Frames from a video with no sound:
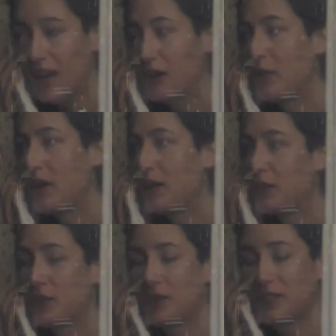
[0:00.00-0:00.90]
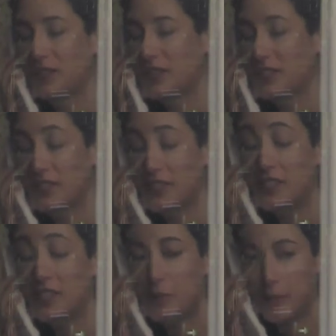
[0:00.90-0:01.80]
Well, we're
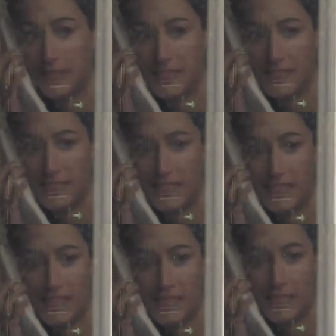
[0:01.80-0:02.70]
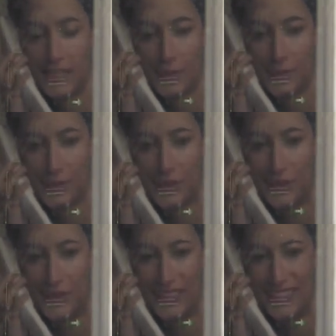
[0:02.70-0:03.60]
continually setting up, so
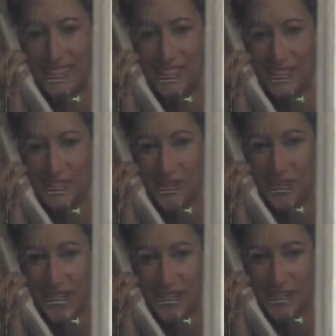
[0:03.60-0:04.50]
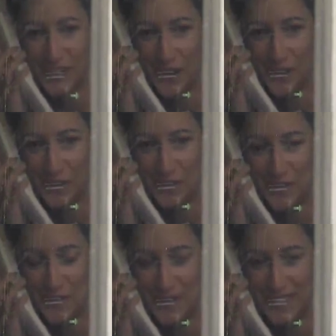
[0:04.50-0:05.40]
it's just all action go at the
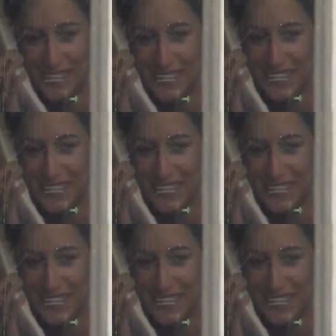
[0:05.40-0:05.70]
moment.